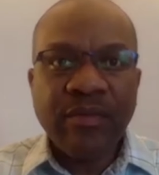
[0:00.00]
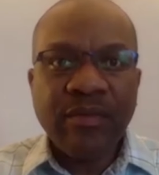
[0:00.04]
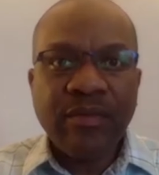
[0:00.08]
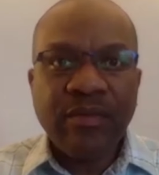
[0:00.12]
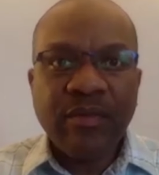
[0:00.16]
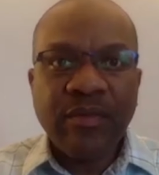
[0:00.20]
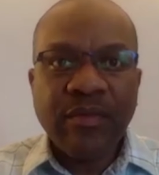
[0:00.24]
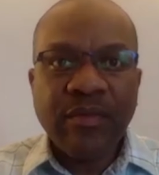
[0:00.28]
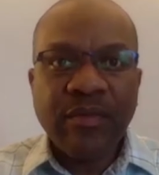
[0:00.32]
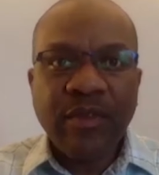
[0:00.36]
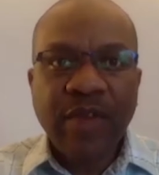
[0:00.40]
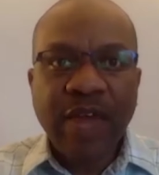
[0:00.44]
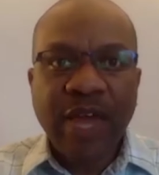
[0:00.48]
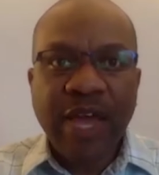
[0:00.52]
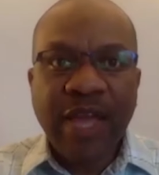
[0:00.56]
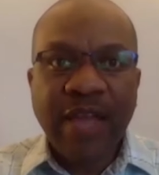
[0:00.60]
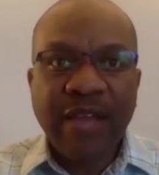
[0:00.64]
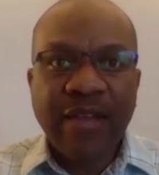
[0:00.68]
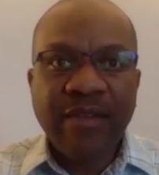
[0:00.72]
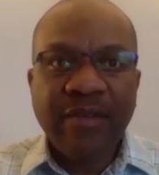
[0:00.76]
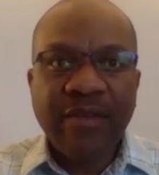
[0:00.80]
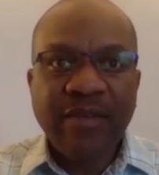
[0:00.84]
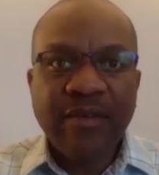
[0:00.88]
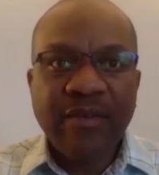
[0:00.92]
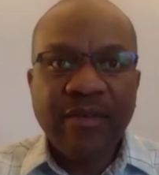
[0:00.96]
right?
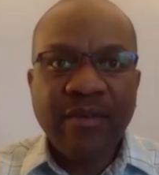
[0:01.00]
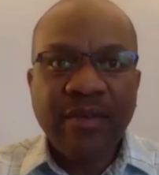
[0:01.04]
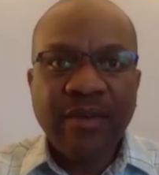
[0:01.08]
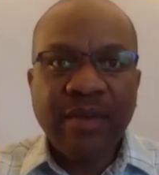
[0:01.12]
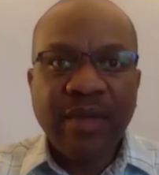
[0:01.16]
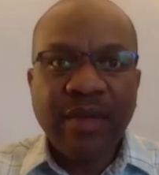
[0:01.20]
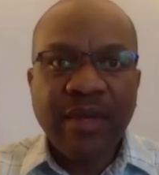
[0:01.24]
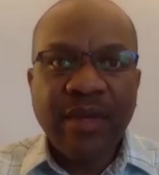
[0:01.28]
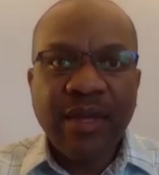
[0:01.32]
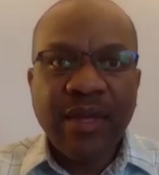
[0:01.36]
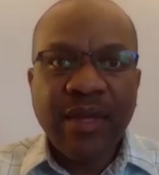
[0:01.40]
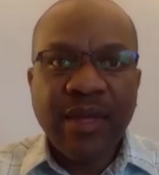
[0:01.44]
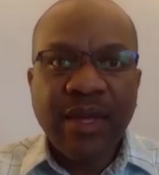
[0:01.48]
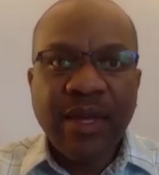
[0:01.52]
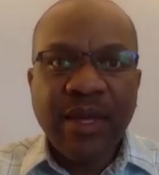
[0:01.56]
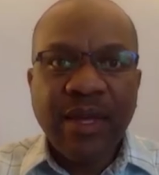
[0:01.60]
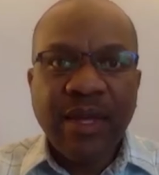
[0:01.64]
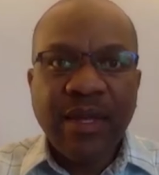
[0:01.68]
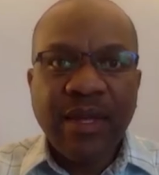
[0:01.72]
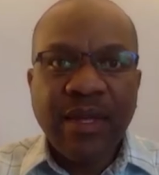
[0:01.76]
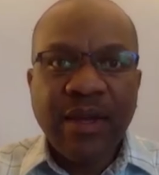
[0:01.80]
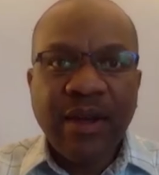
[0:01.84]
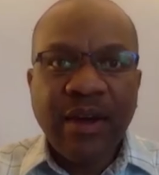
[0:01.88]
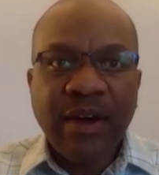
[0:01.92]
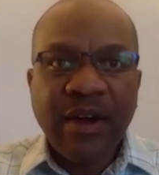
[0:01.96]
Right.
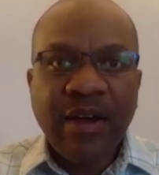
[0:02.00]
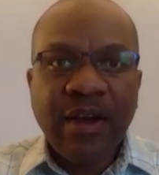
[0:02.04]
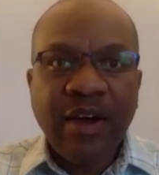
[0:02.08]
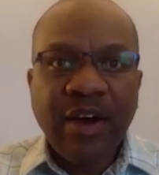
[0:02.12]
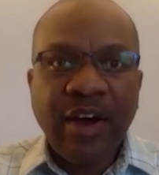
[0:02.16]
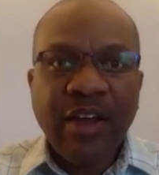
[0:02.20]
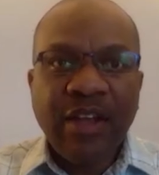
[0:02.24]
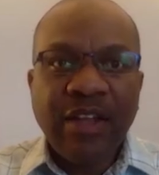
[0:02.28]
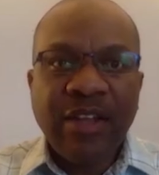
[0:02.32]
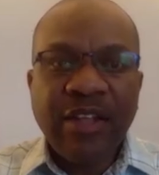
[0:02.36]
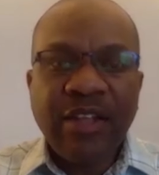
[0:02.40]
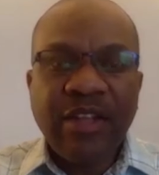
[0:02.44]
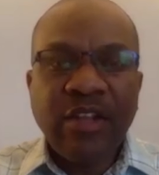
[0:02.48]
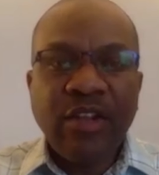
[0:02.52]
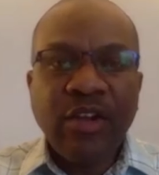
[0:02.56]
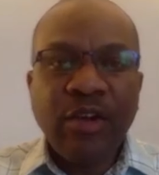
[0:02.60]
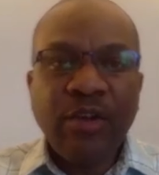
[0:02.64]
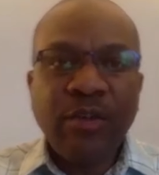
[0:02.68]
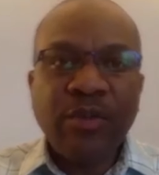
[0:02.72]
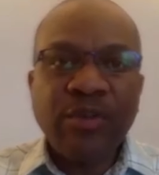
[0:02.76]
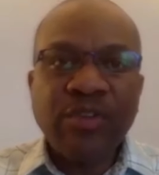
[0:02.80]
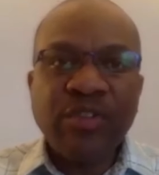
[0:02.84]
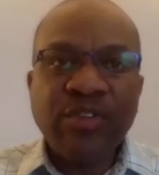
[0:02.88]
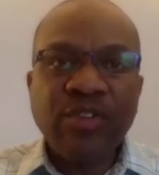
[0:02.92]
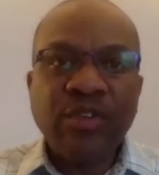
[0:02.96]
Under
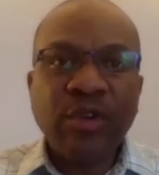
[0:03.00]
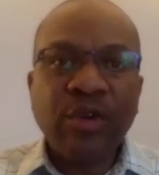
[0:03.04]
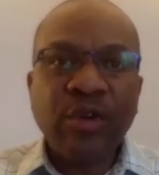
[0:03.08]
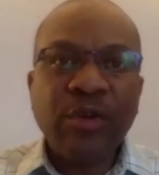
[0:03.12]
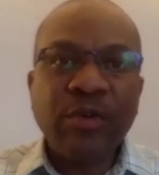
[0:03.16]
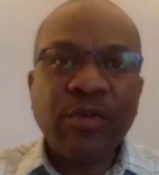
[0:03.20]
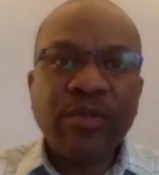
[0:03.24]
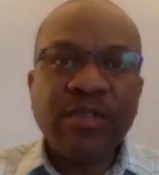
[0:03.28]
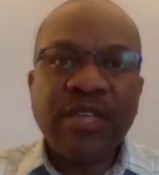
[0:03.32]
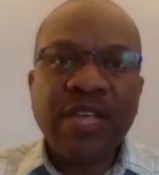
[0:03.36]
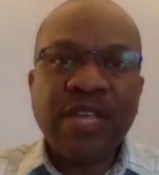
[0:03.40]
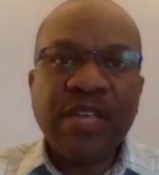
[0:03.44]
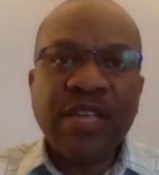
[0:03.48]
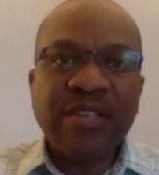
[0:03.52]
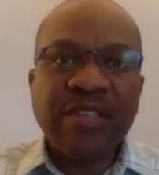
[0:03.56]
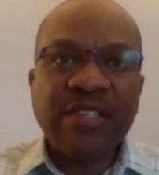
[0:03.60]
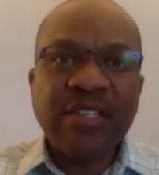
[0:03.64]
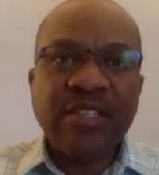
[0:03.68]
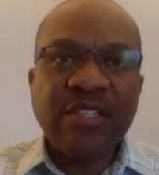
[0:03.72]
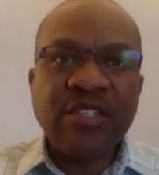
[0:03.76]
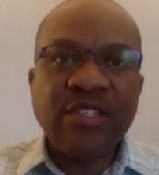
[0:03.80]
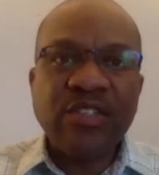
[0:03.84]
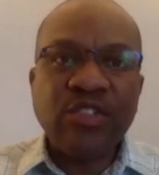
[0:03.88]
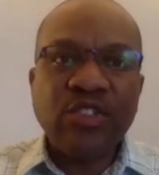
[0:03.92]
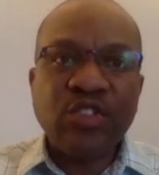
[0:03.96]
normal
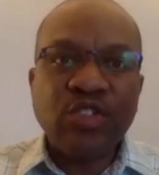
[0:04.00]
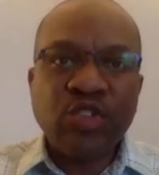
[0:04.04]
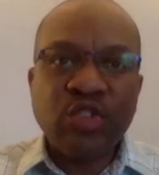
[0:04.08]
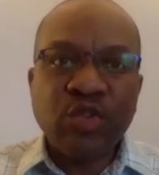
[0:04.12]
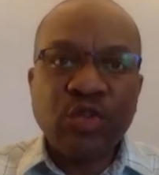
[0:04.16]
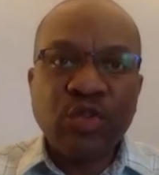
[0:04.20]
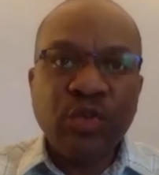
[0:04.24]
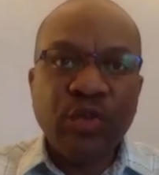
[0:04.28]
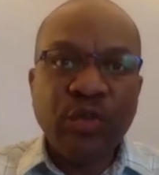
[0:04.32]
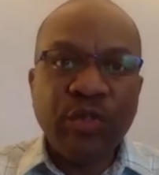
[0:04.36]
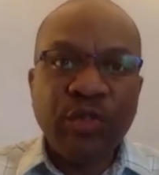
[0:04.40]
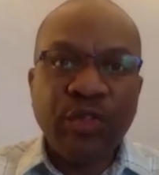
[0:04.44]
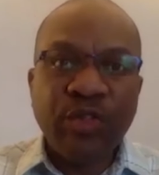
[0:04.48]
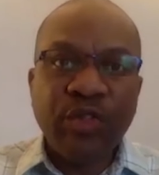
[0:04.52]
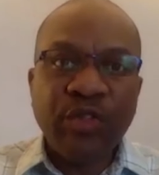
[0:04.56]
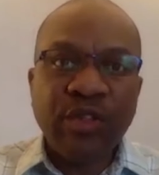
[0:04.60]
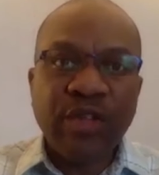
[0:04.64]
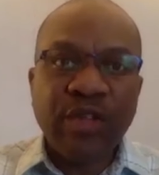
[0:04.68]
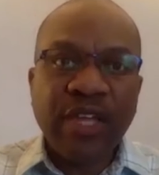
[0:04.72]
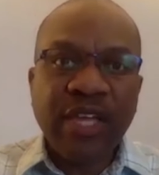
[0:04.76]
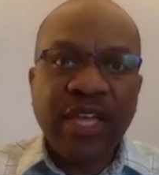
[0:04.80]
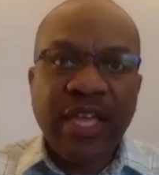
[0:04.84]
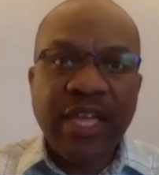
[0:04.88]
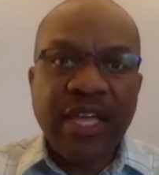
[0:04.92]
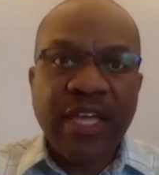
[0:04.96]
circumstances, truth
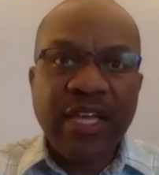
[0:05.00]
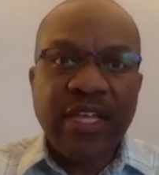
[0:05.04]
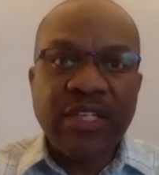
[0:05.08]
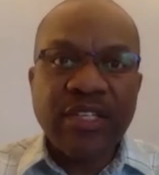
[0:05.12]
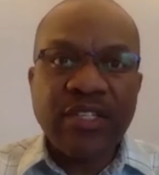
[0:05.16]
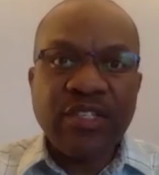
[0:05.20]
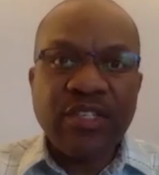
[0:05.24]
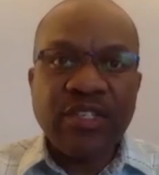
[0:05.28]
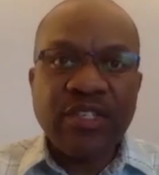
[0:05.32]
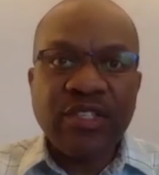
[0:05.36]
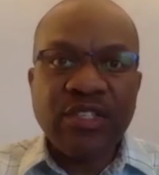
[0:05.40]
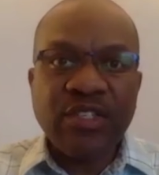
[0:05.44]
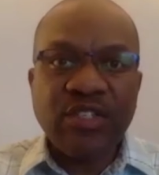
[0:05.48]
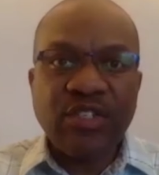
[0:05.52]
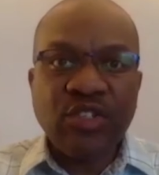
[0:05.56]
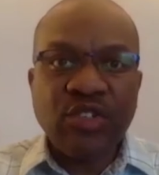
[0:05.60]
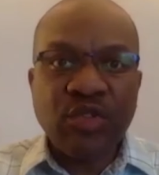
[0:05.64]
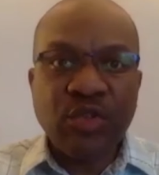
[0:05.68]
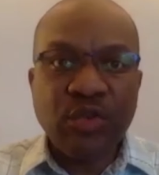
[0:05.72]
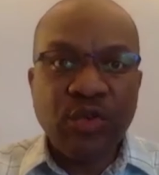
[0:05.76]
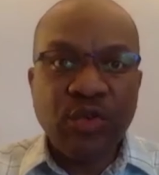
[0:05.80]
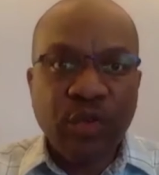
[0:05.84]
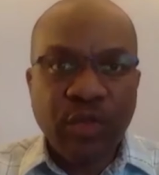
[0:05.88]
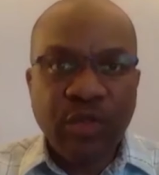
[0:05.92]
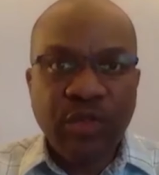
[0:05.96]
is
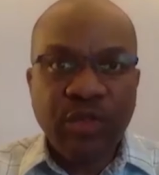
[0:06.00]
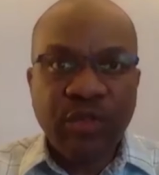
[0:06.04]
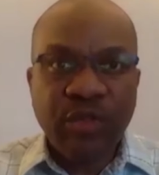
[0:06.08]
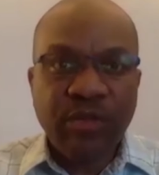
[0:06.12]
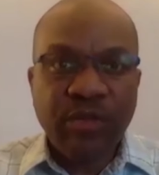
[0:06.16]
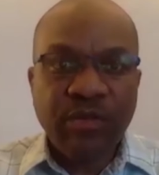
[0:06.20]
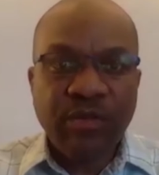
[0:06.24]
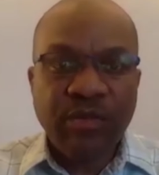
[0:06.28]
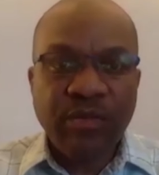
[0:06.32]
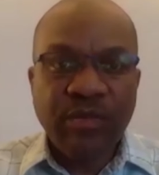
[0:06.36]
truth,